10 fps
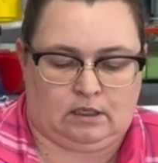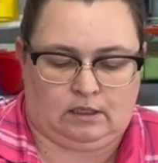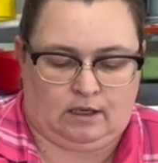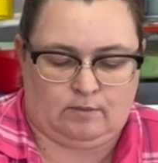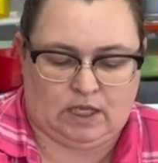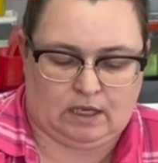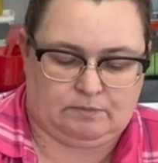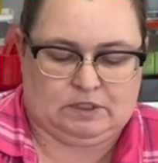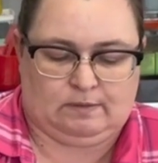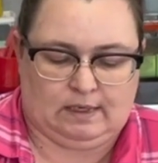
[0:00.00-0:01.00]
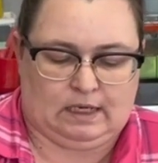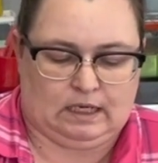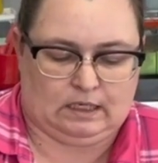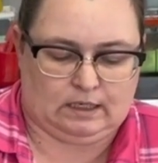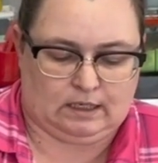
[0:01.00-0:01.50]
coming up to be a
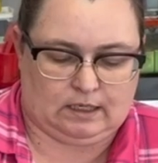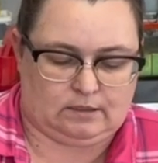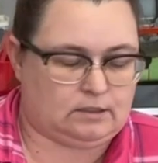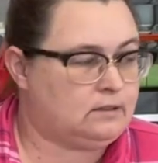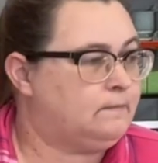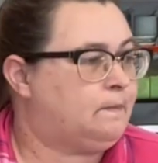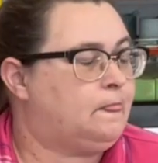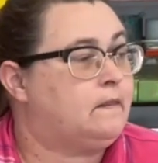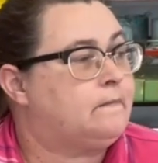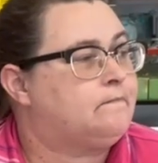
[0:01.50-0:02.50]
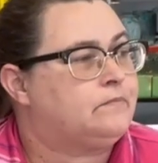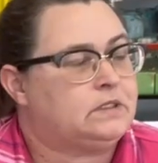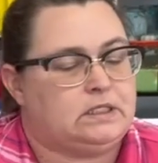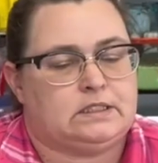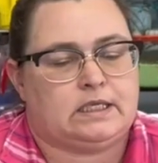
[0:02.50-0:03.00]
need, I guess.
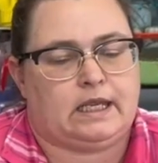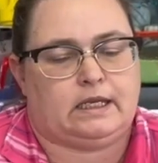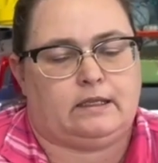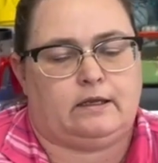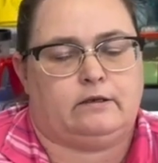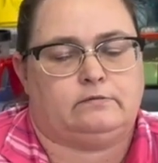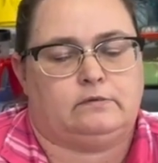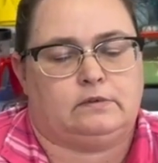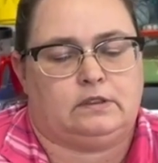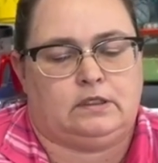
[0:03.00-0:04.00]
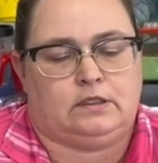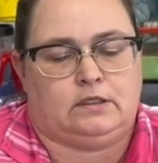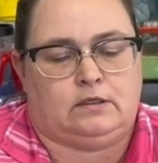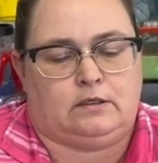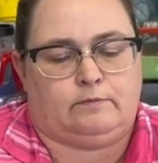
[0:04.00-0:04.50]
It's getting there.
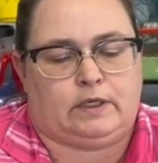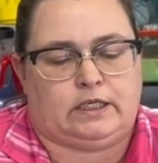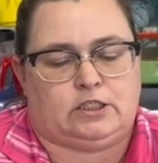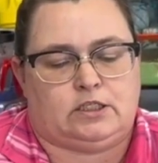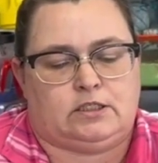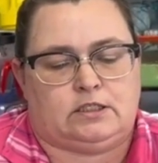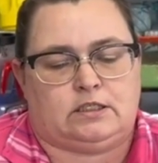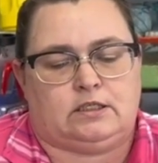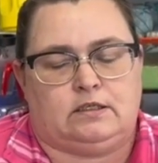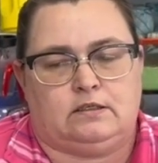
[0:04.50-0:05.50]
But I just